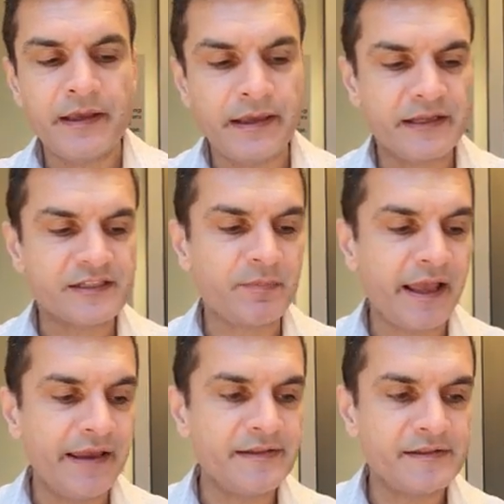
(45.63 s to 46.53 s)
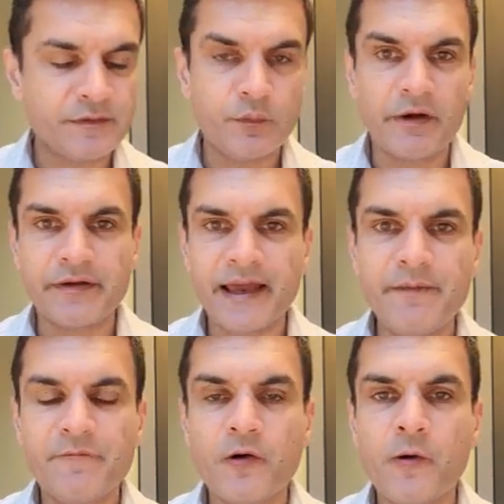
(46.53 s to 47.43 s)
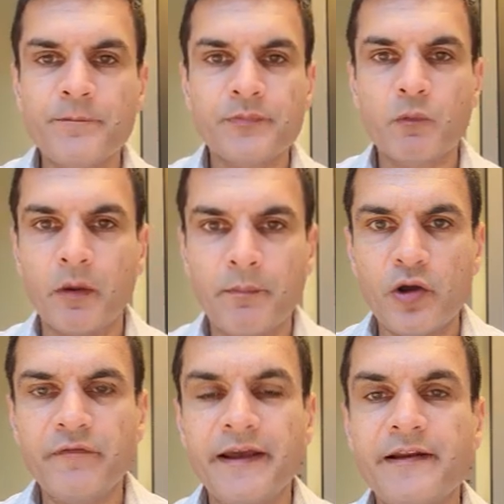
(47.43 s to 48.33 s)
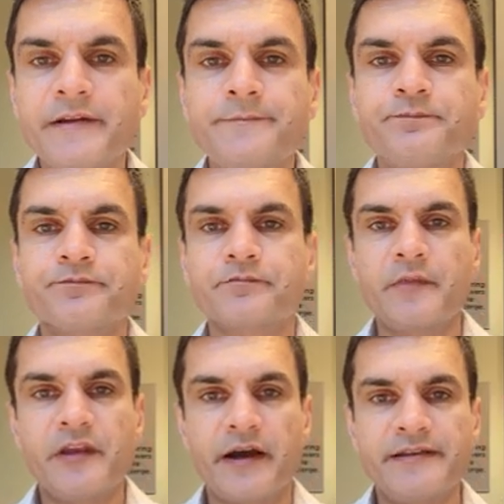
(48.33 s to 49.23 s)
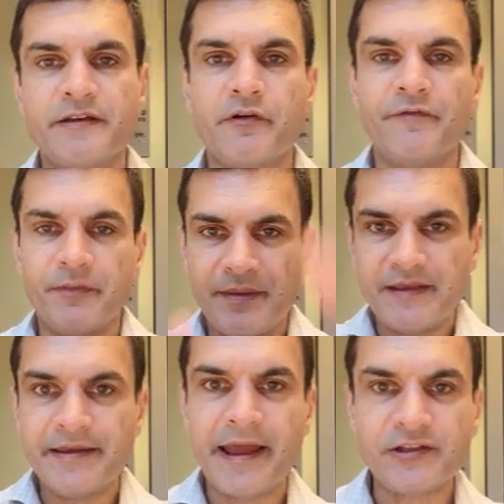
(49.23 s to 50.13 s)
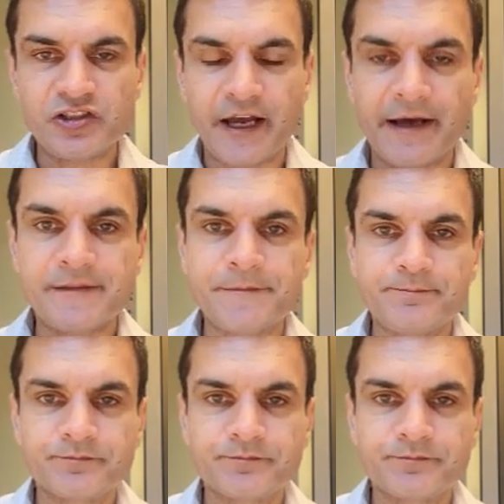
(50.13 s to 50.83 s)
It explains where it came from, what motivated it, the idea of the big Gantt chart